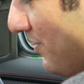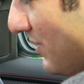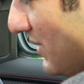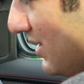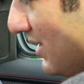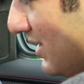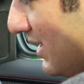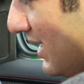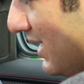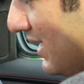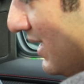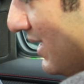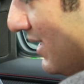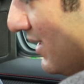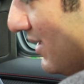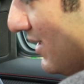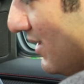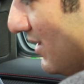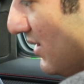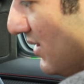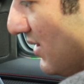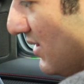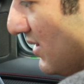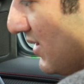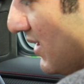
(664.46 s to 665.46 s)
the
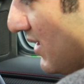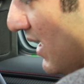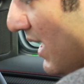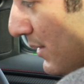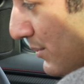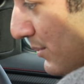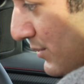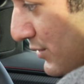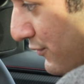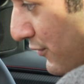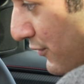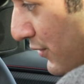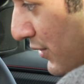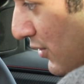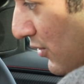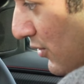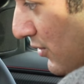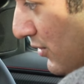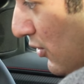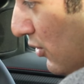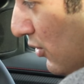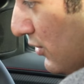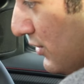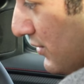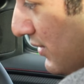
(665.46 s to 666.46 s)
times for your
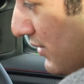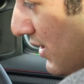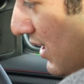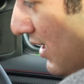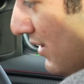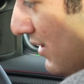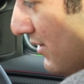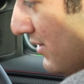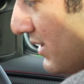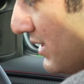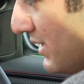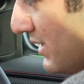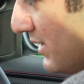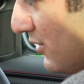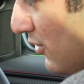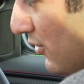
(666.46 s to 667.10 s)
0 to 100,